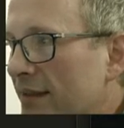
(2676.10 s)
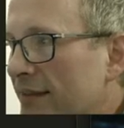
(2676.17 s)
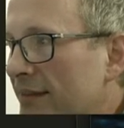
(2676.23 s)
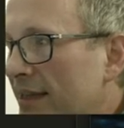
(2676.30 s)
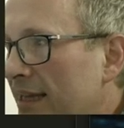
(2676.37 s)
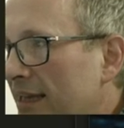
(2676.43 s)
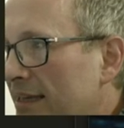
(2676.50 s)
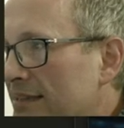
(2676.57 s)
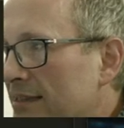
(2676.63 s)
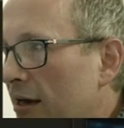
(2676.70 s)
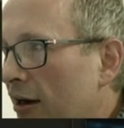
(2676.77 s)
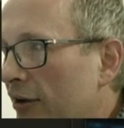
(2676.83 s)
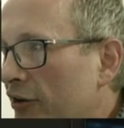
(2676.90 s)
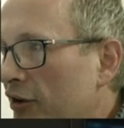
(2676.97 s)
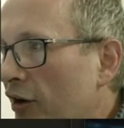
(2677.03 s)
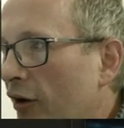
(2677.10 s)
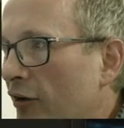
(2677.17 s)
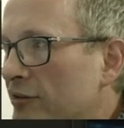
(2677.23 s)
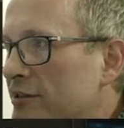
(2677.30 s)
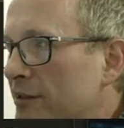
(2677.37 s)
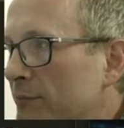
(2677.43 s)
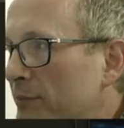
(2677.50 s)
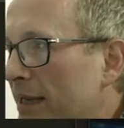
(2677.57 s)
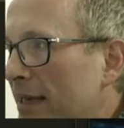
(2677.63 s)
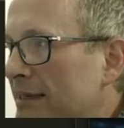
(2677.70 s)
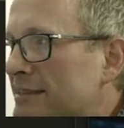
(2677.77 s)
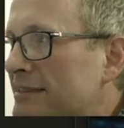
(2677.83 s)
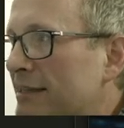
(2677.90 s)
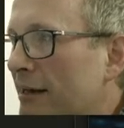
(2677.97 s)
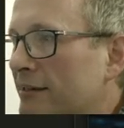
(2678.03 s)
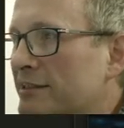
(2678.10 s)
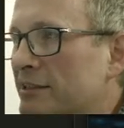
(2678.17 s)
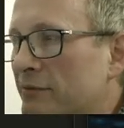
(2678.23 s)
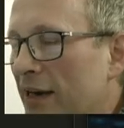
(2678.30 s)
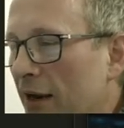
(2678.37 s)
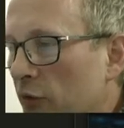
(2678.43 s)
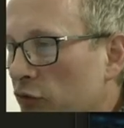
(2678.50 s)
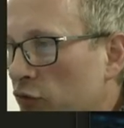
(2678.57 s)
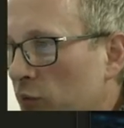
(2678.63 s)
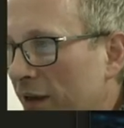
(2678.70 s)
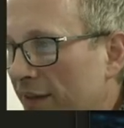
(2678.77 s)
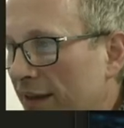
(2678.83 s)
these are not being sucked around with